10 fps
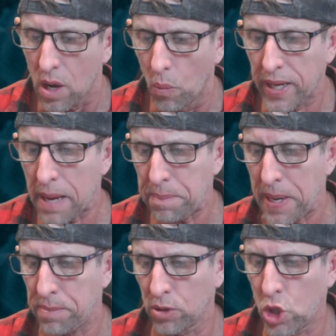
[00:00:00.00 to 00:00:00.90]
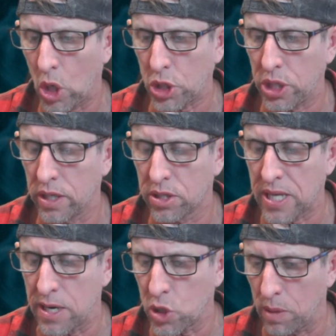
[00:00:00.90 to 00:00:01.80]
We get people, Josh, that
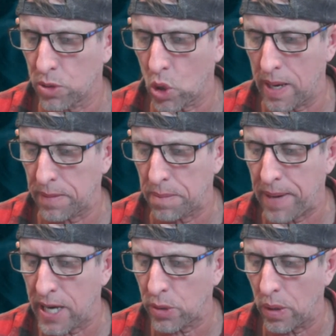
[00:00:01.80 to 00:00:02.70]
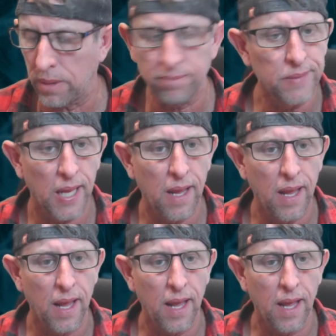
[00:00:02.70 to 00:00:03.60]
sometimes sign up to the Patreon.
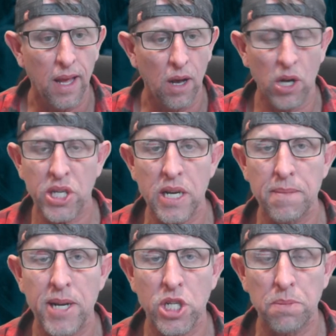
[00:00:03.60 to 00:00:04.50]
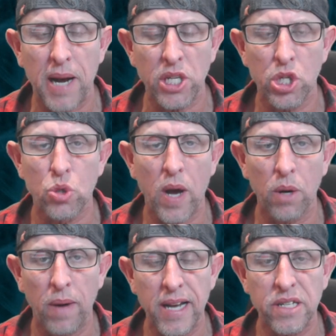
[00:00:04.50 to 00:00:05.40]
I send a message basically straight
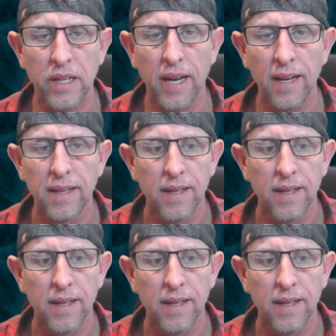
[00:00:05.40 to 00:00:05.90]
away to you.